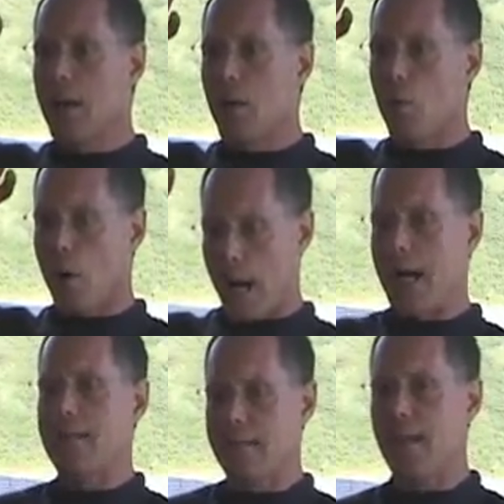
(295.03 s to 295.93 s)
what I
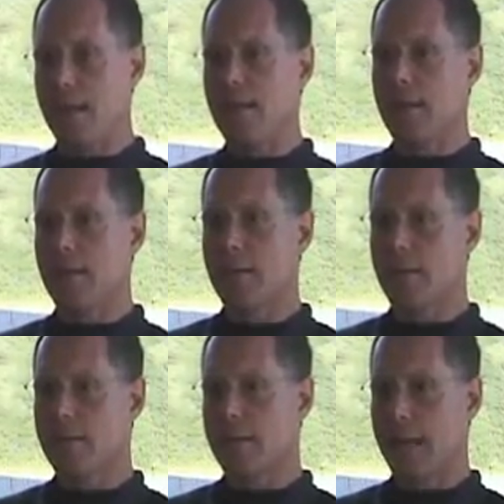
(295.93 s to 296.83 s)
see
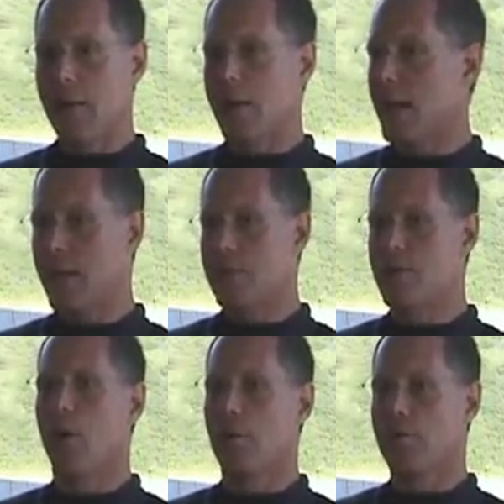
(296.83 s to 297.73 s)
now it ain't a
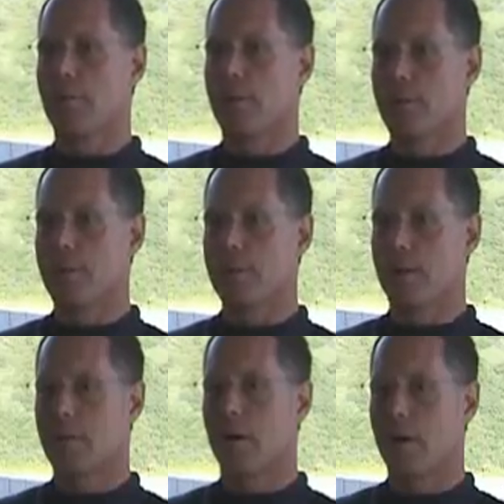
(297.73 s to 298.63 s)
joke for me when you
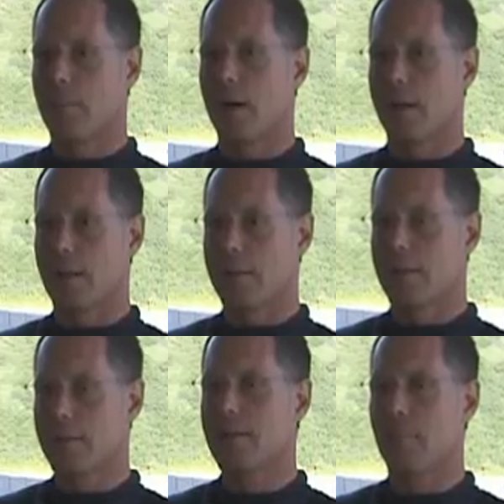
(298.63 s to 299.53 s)
start talking about this.
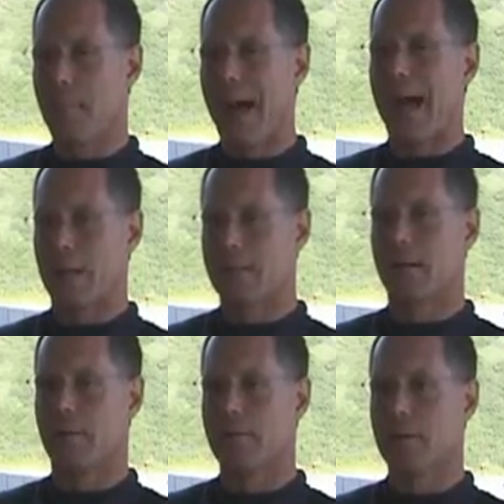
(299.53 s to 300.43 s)
This is the bad
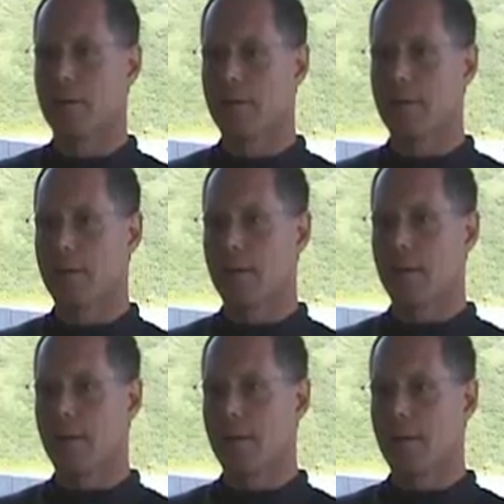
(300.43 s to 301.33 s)
stuff.
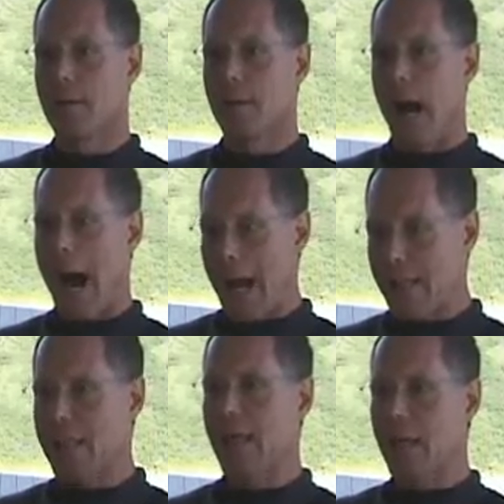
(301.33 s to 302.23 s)
I
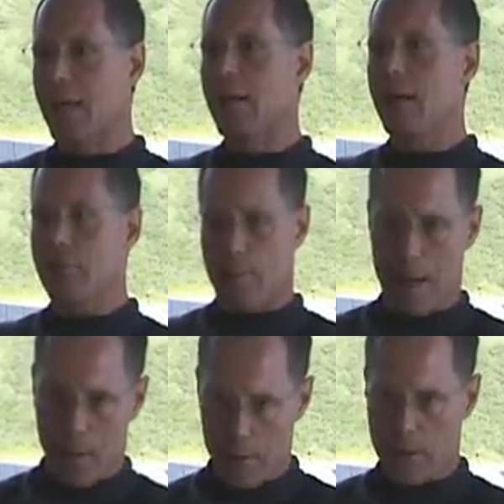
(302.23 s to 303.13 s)
think, from
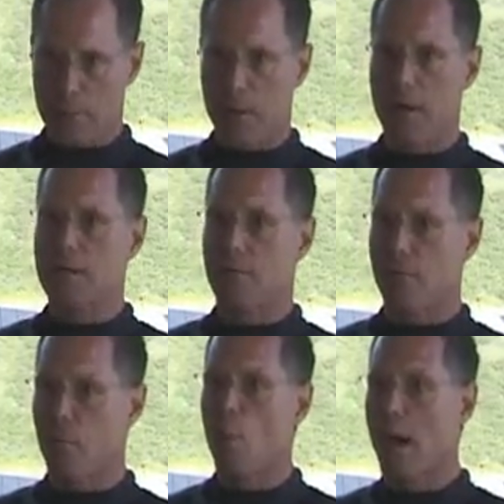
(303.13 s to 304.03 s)
my own experience and
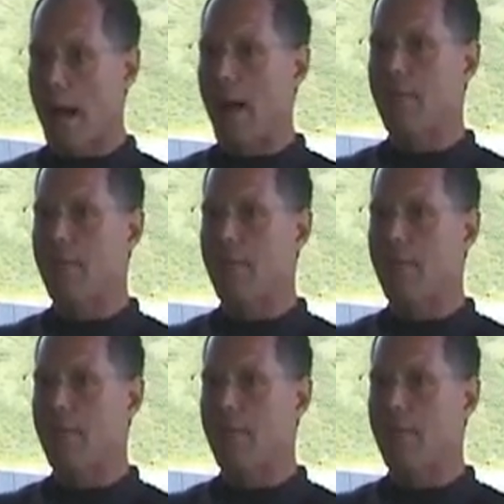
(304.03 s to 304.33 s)
from what I've